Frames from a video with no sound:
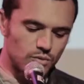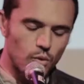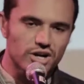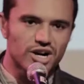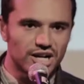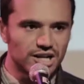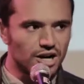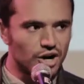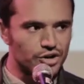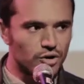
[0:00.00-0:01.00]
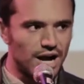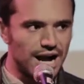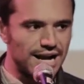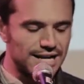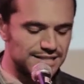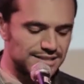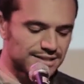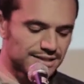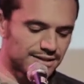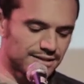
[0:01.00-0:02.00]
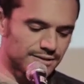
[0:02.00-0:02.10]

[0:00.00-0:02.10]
What colour are your eyes?